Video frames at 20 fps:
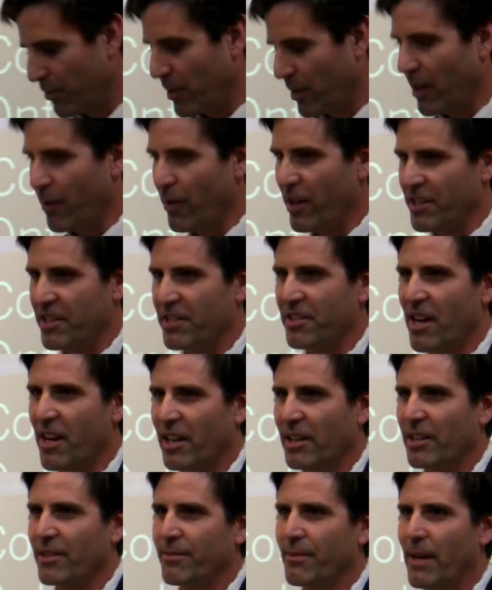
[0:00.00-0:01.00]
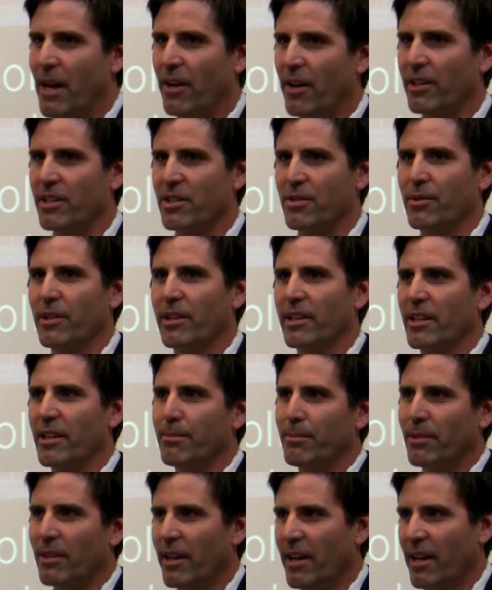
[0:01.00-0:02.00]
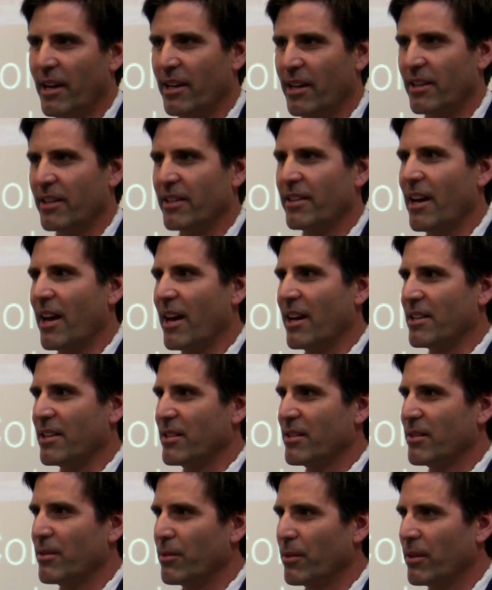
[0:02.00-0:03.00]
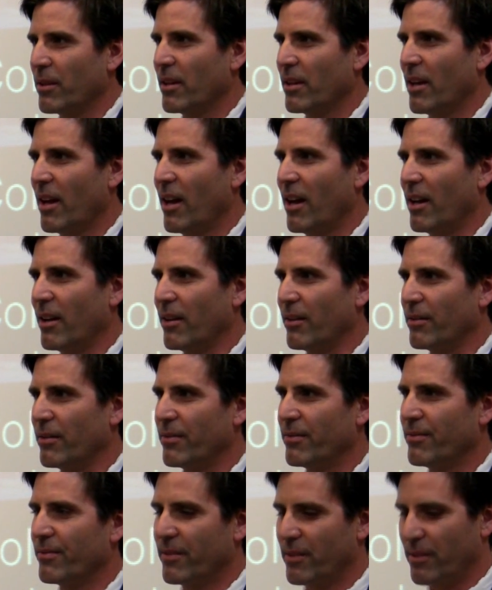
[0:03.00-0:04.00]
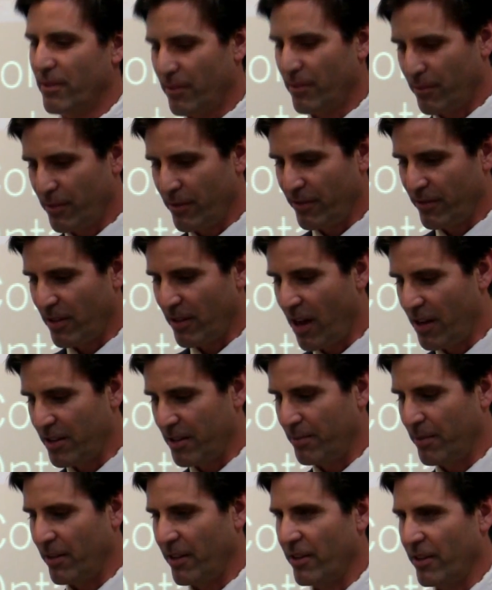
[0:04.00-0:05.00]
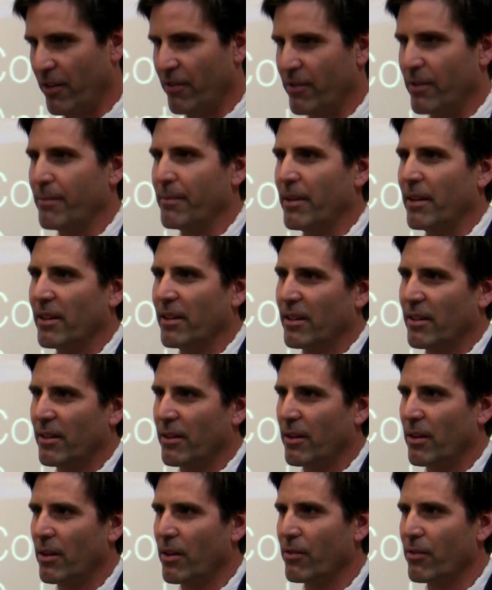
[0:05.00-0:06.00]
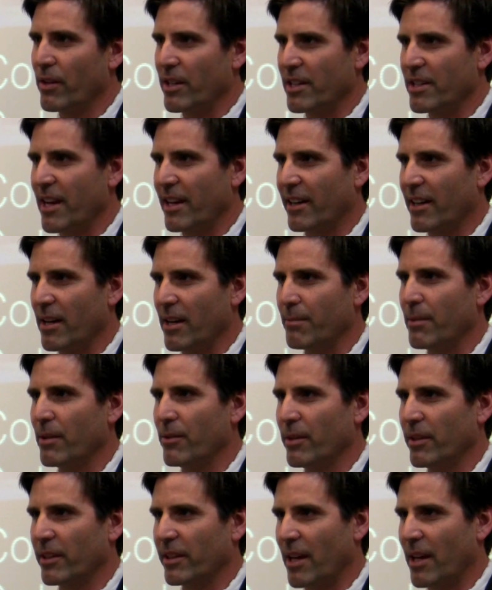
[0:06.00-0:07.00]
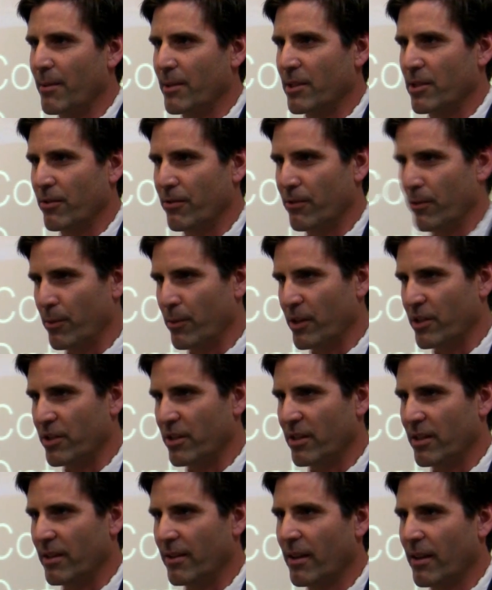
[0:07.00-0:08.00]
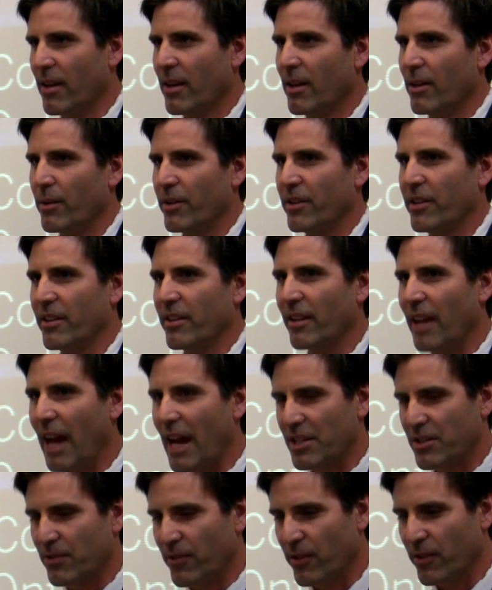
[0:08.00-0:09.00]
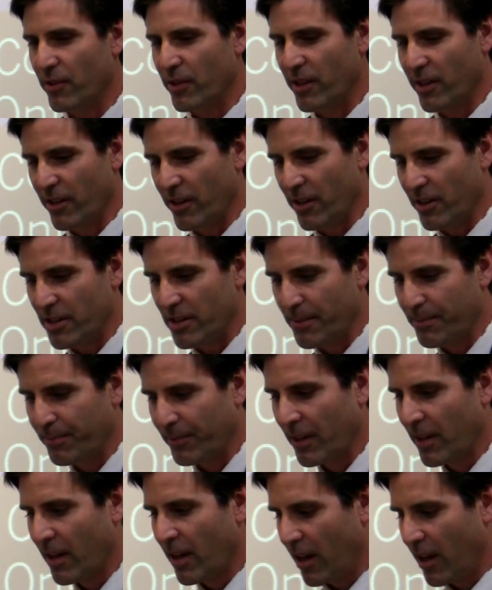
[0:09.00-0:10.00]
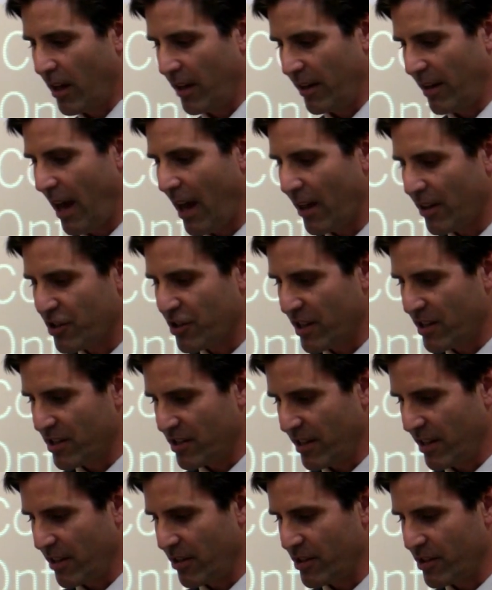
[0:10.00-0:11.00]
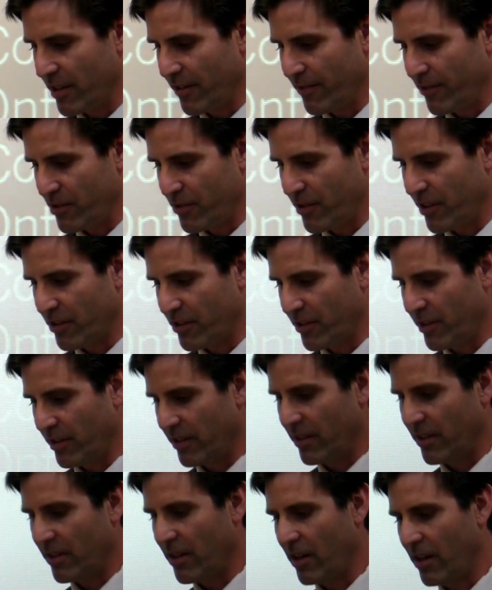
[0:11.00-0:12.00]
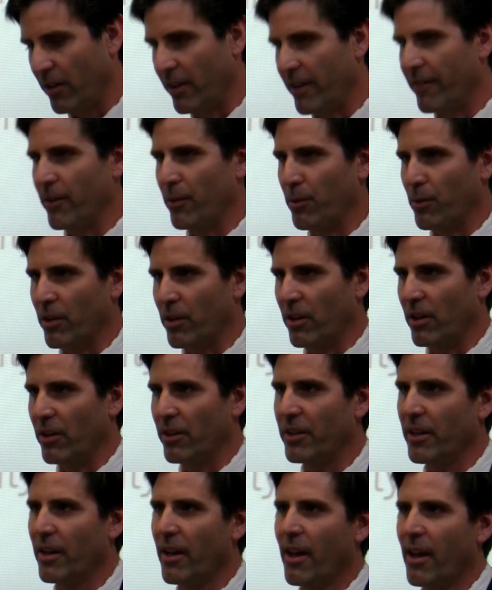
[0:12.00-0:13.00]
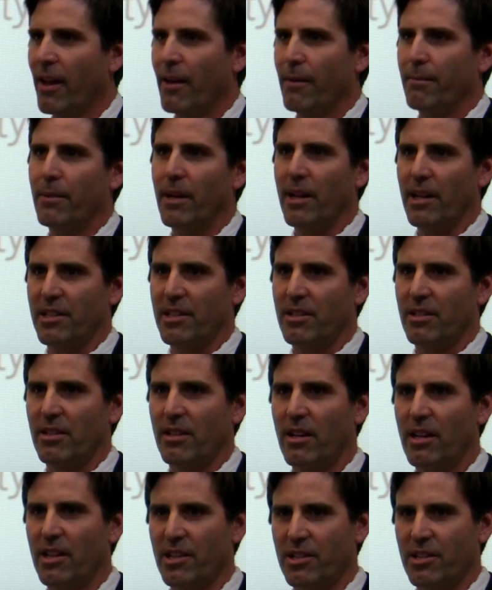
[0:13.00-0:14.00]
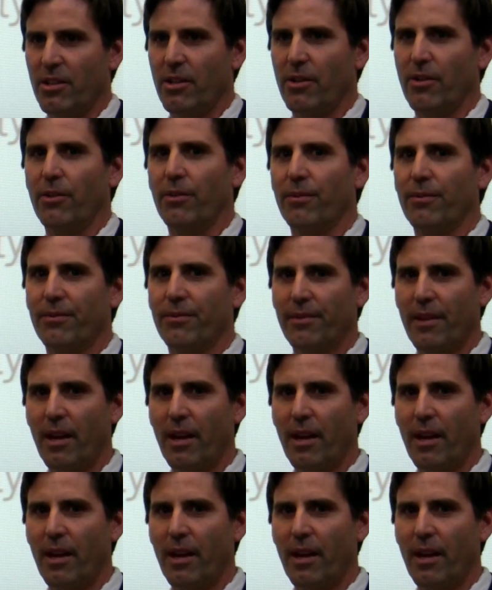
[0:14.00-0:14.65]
what I want to talk about is really a plan that we've contemplated over a decade, but really came into fruition within the last few years on how to change the energy infrastructure, not only of the world, but also